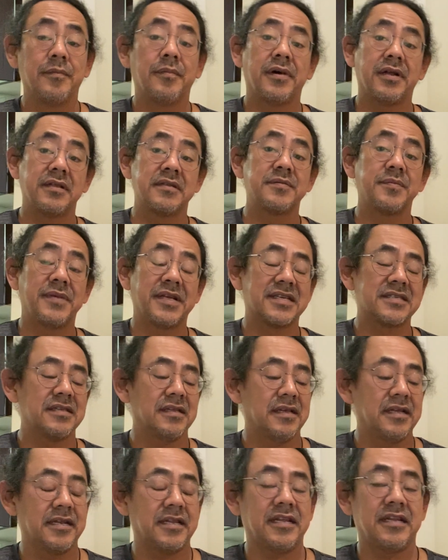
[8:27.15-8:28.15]
but it's
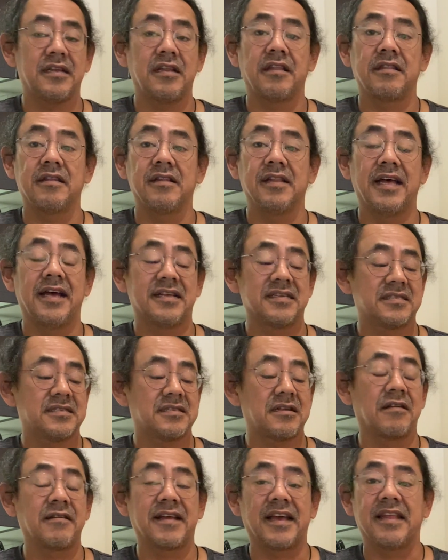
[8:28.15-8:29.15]
Mixolydian nonetheless,
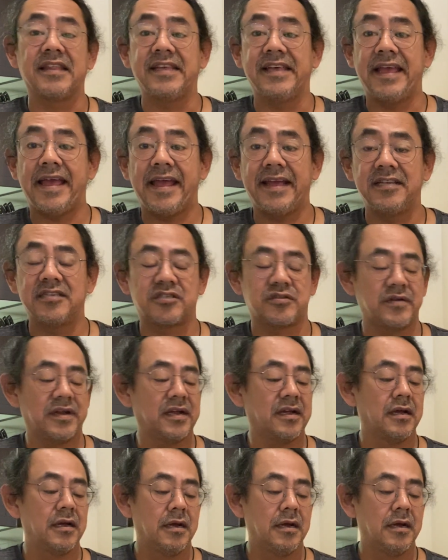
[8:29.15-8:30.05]
starting on the A string.